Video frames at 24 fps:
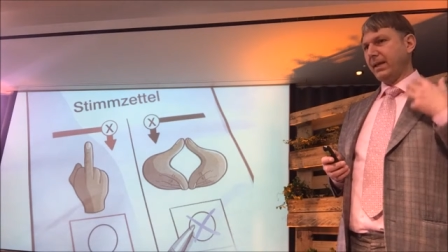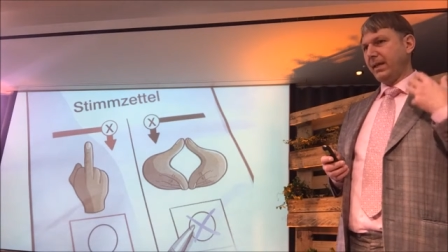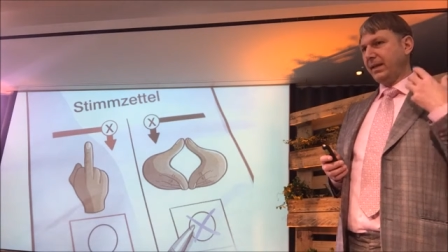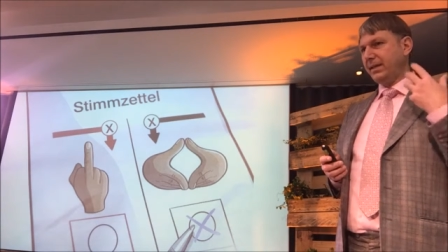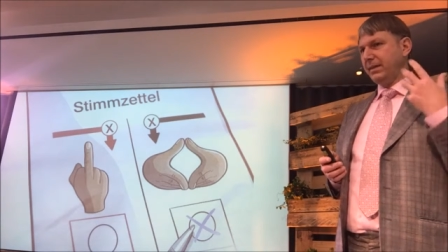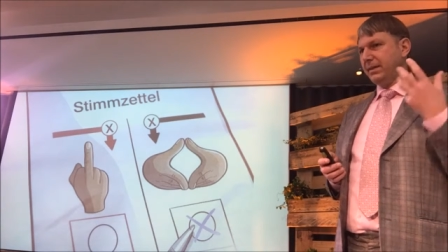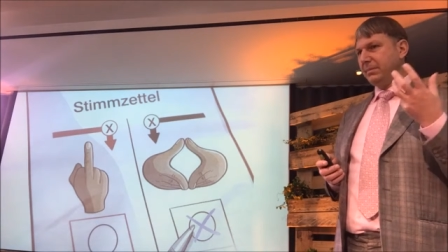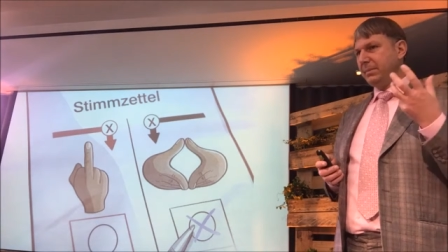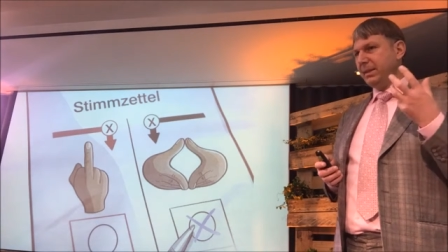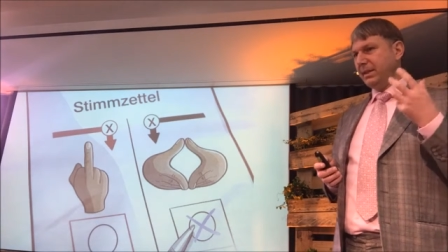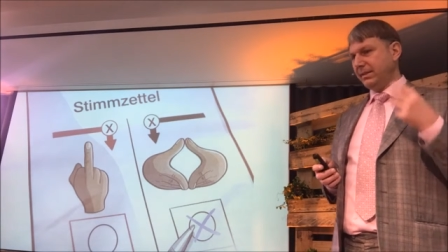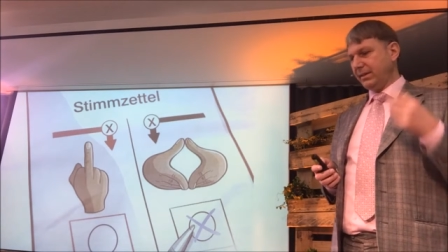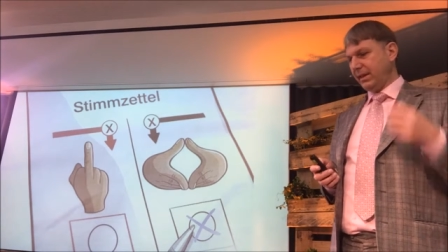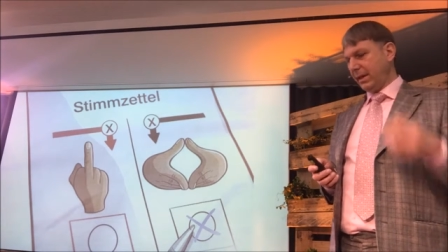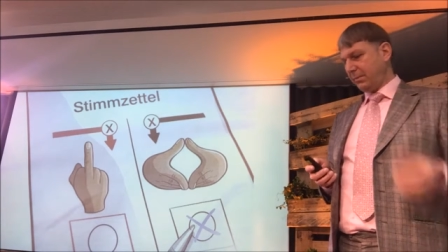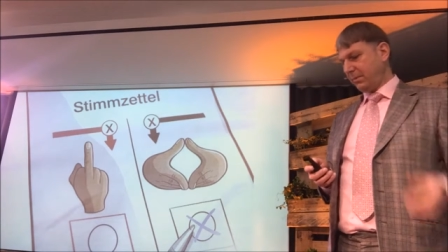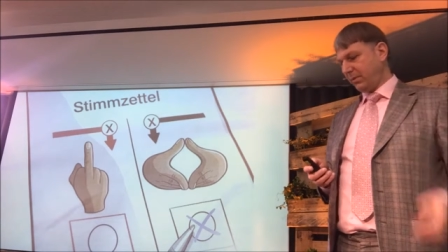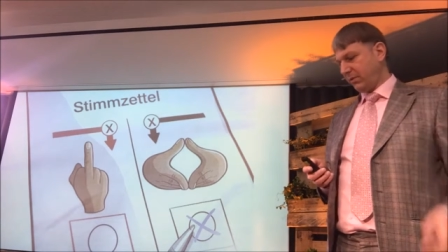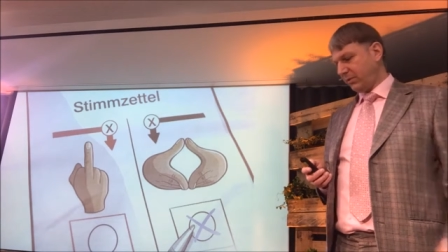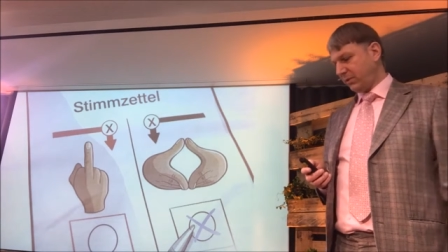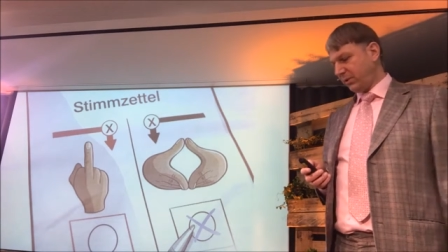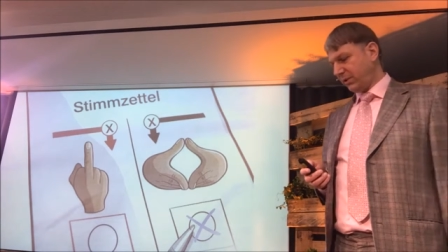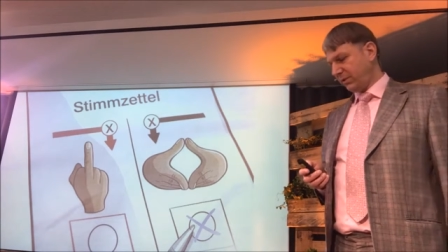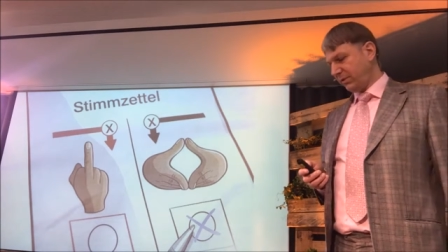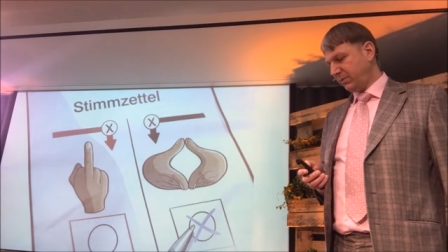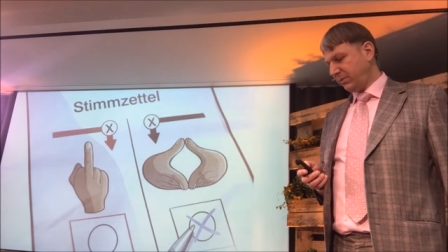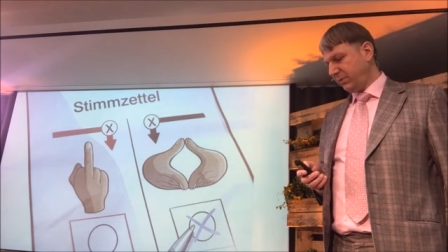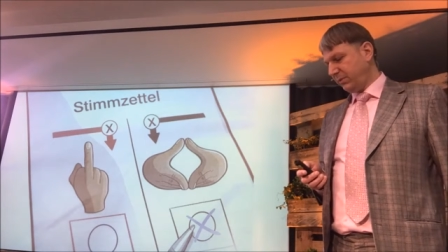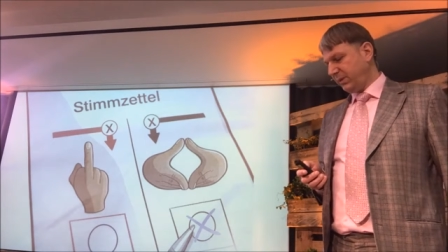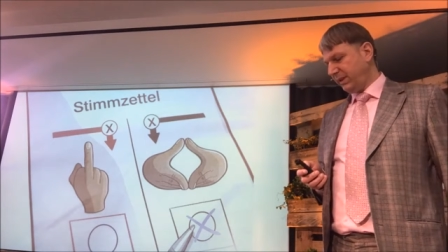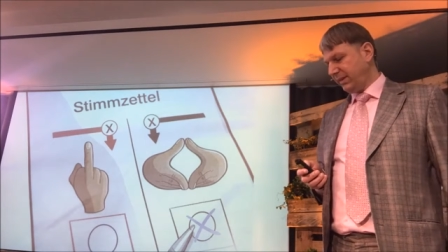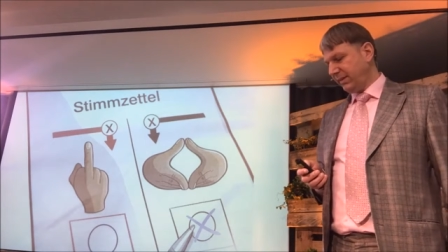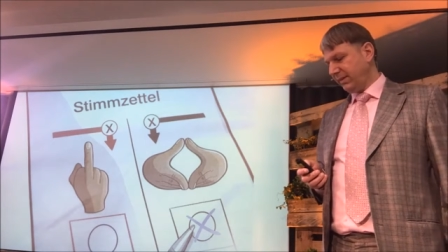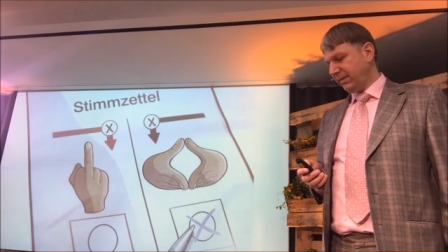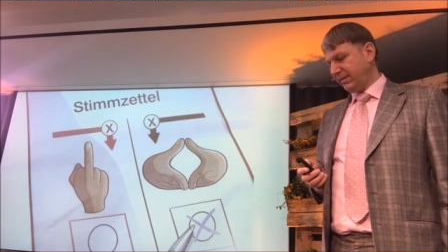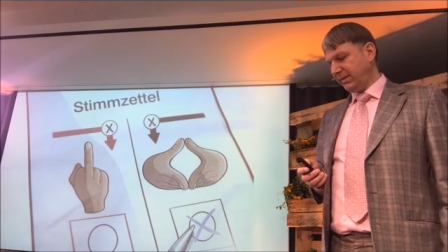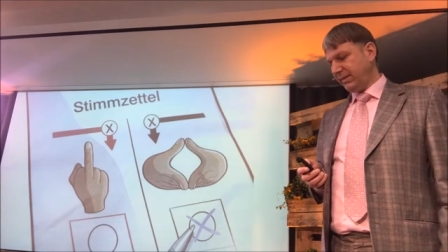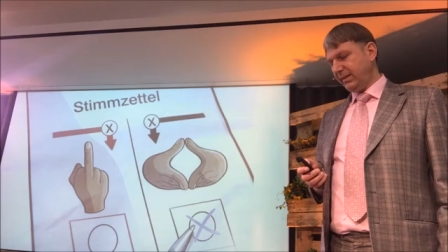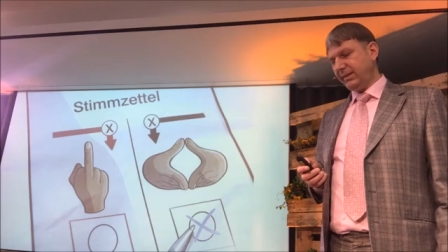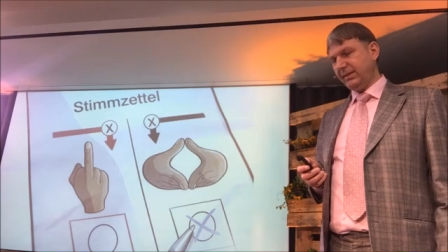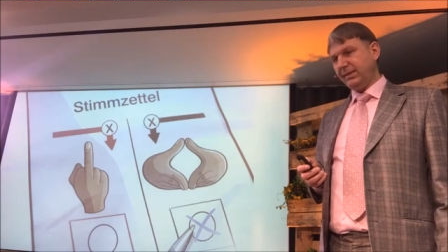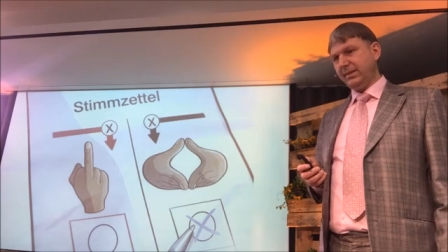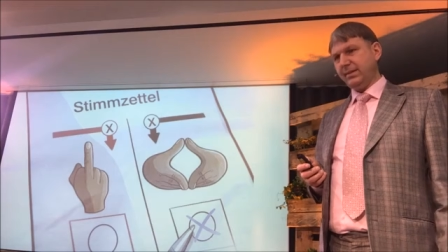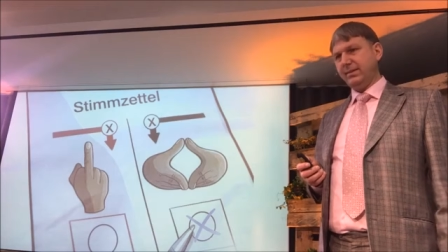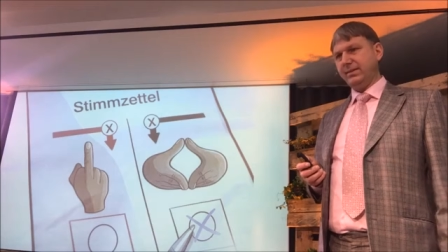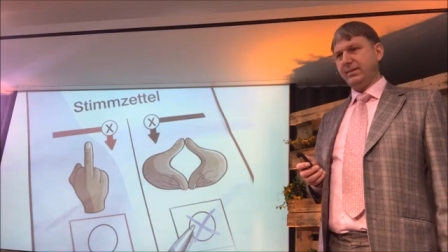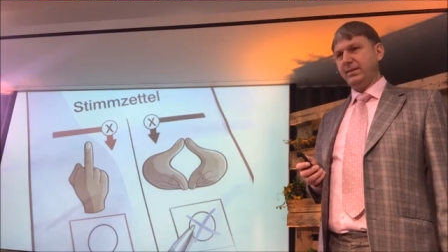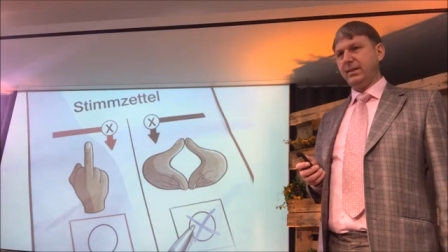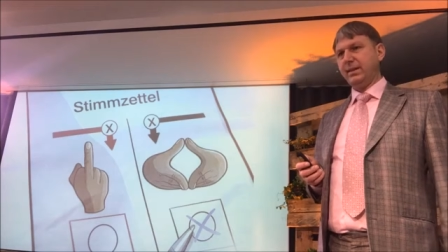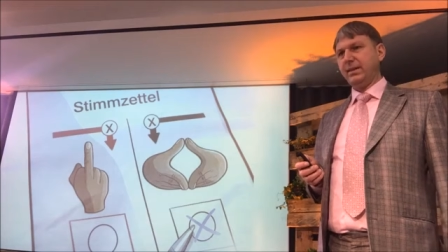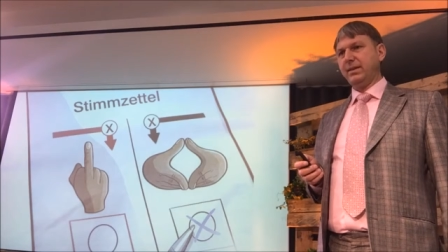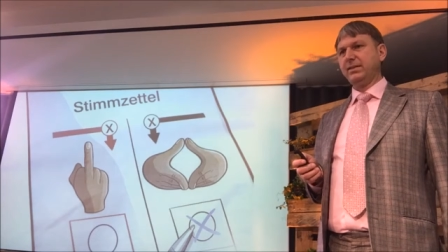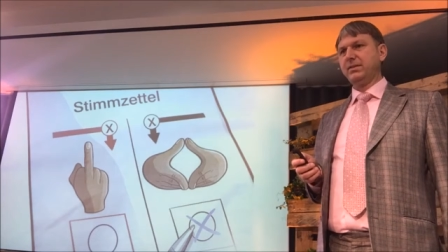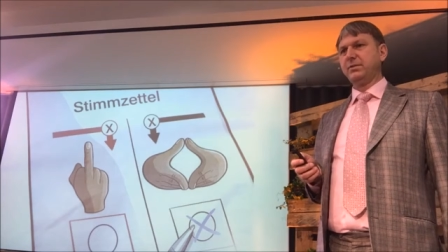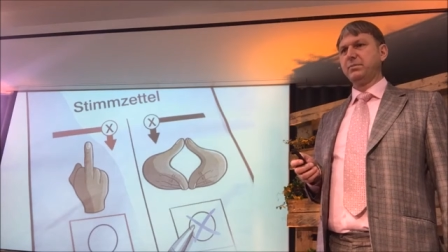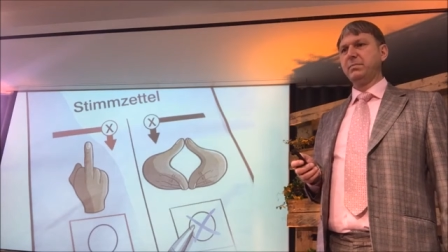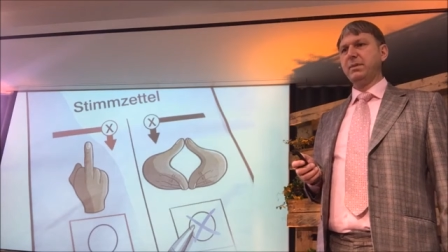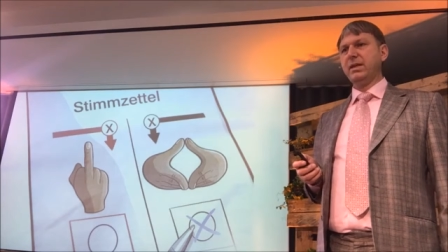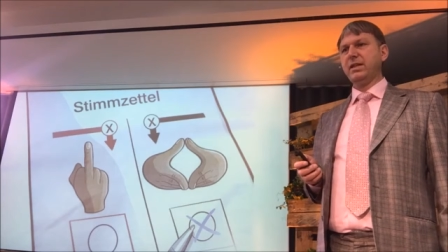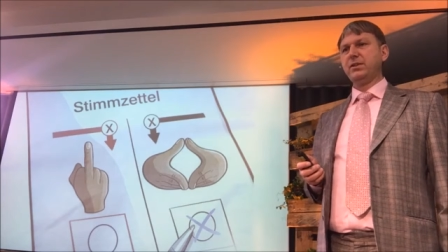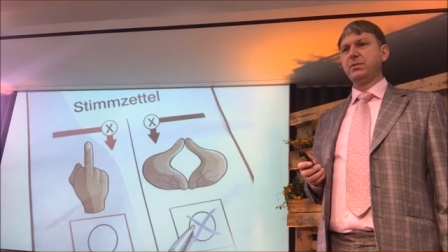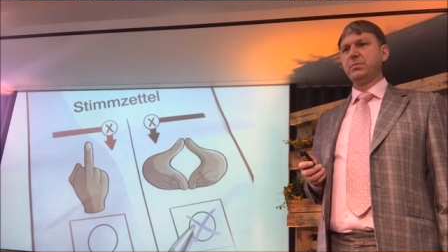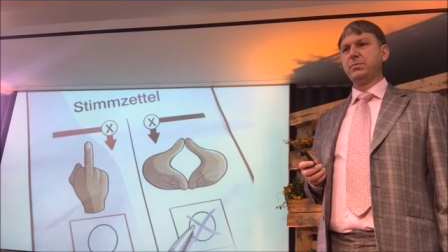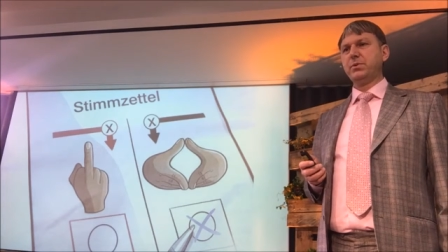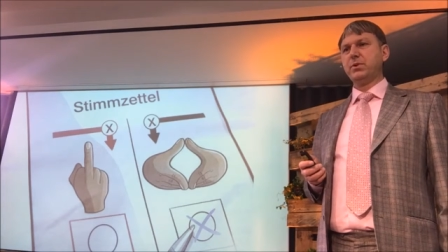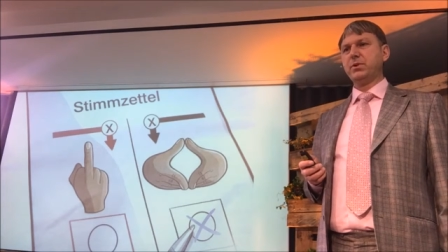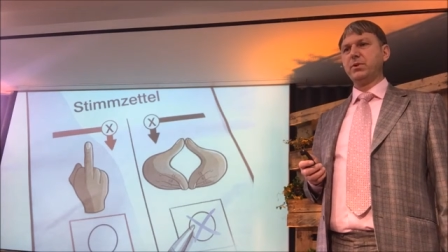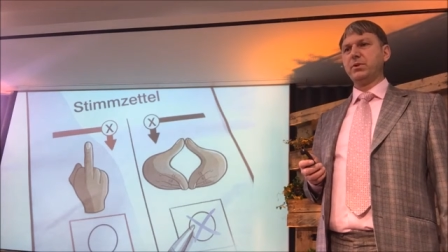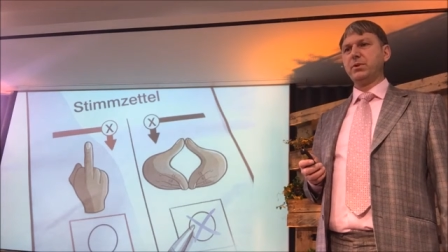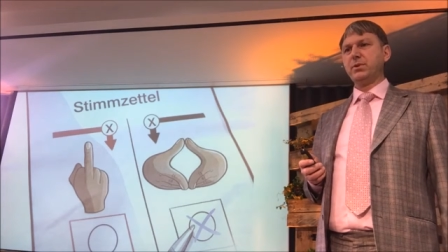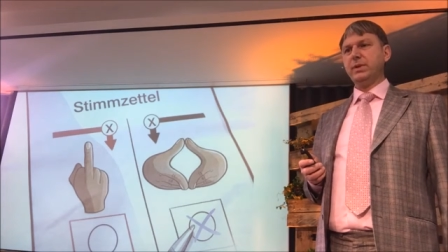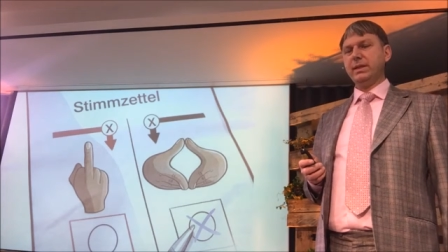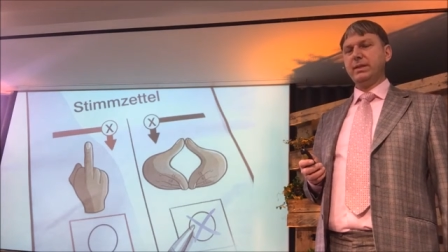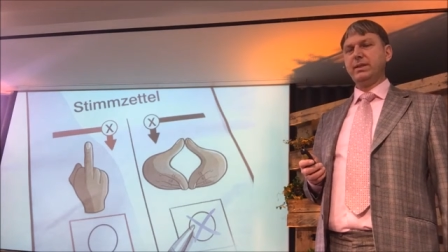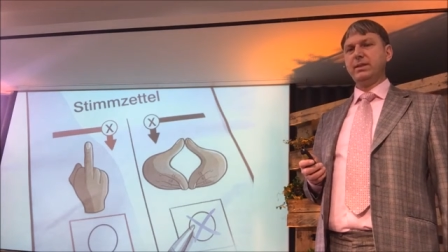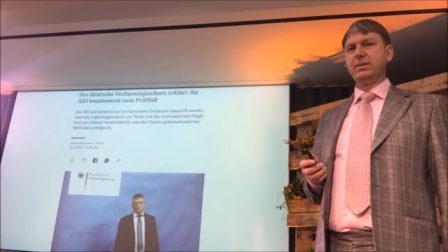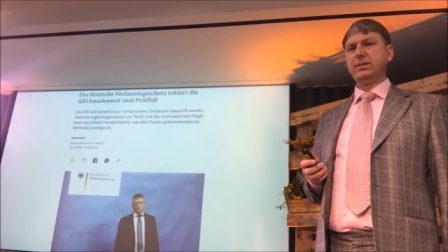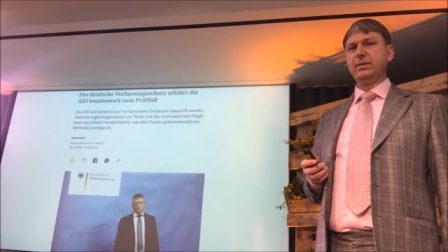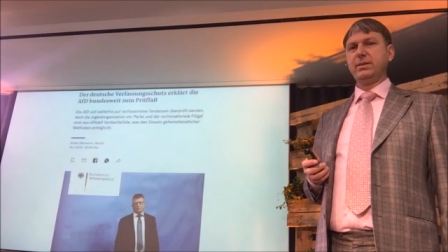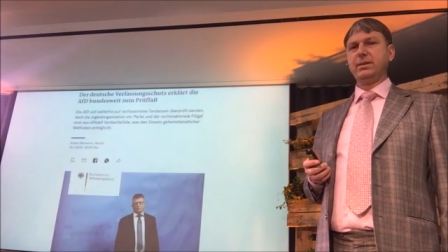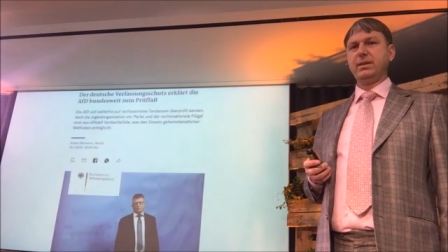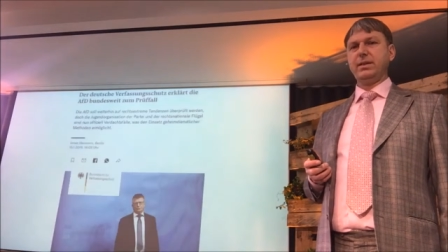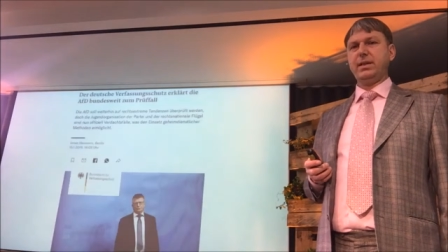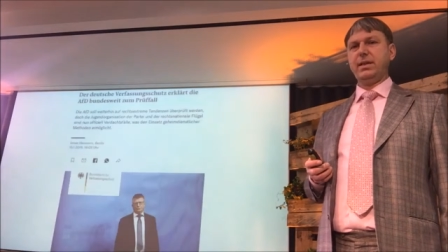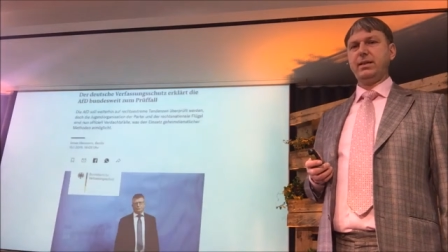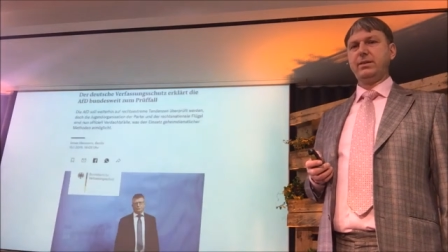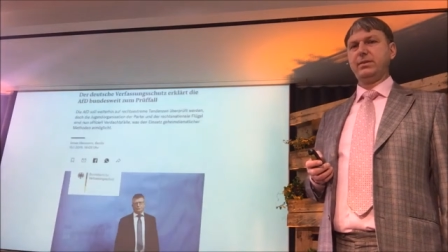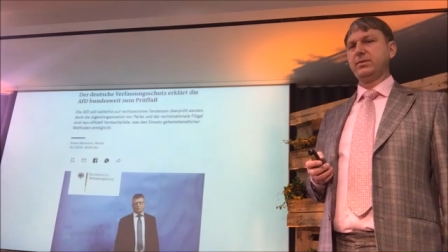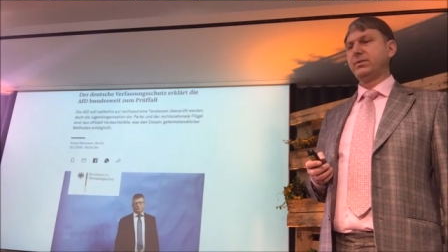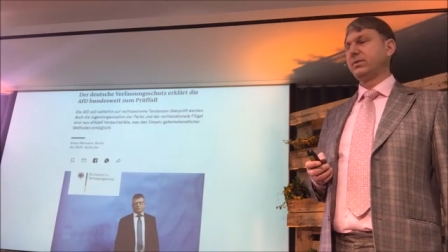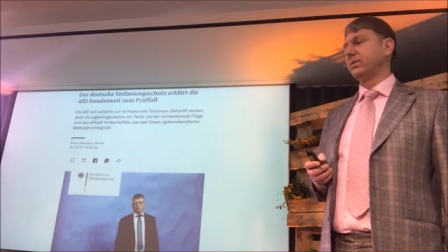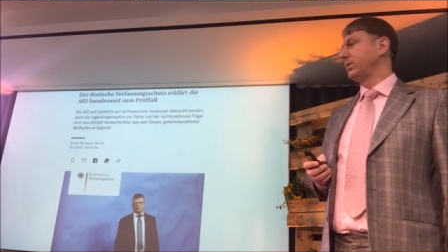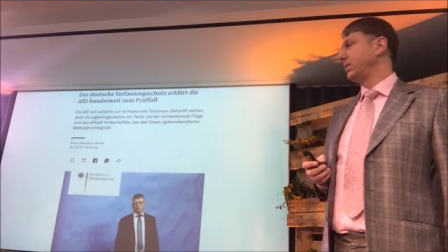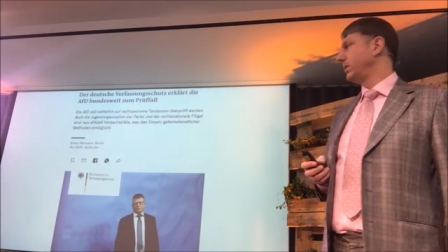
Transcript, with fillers: in the meantime, of course, we see these things much more critical as